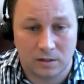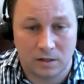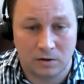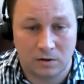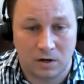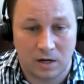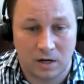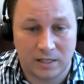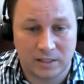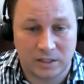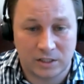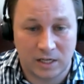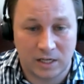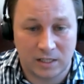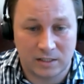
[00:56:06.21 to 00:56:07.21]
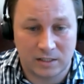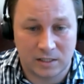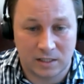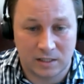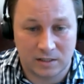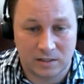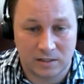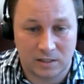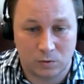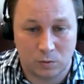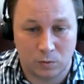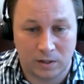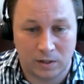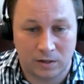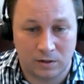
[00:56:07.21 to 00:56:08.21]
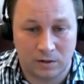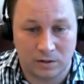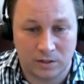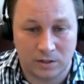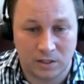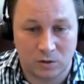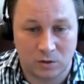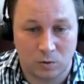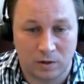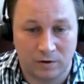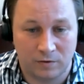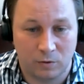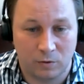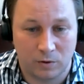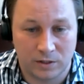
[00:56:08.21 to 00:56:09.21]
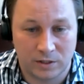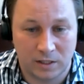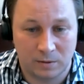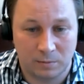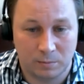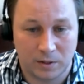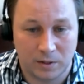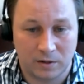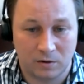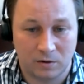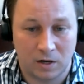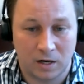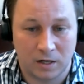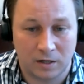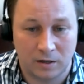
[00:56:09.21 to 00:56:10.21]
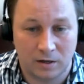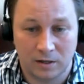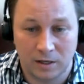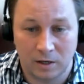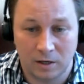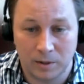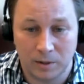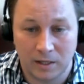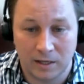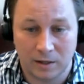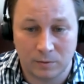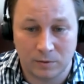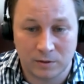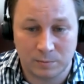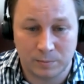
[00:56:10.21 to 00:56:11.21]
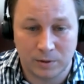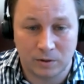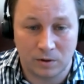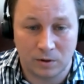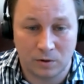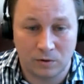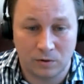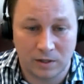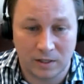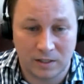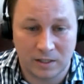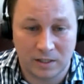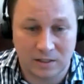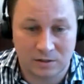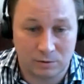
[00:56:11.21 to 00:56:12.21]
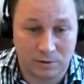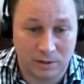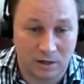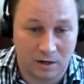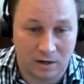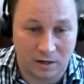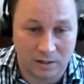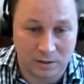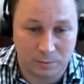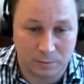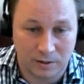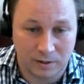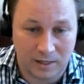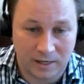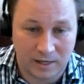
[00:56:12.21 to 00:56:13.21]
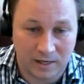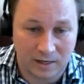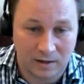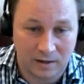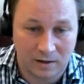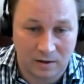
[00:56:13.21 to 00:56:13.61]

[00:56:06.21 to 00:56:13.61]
A lot has changed since the 2013, 2014, but the locker near me that was built only does three hogs per day